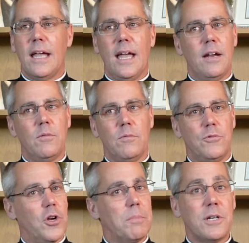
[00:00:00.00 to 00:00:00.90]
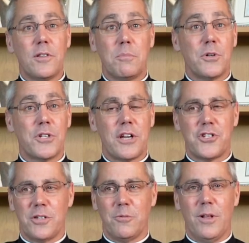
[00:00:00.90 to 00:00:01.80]
and jump into the
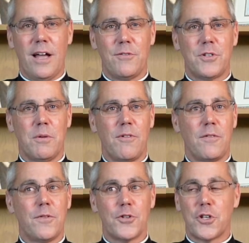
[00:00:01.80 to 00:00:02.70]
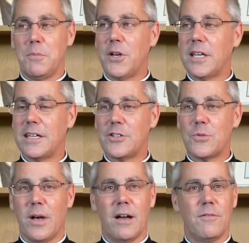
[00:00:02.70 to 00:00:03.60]
procession. We'll have some of our first communicants,
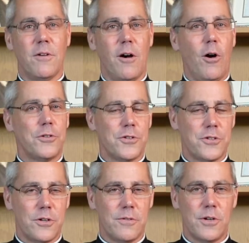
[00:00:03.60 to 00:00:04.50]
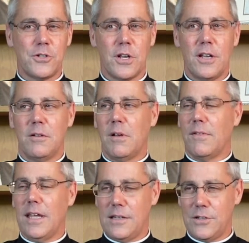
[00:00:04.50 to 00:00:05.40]
we'll have altar servers, we'll
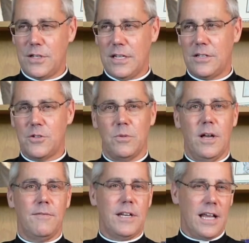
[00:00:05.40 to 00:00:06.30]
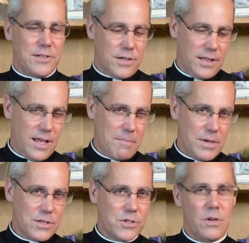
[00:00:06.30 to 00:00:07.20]
have incense, we'll have the Knights of
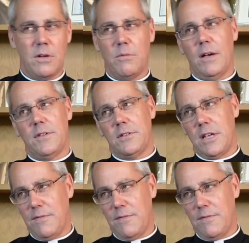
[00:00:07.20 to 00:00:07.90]
Columbus, we'll have the St.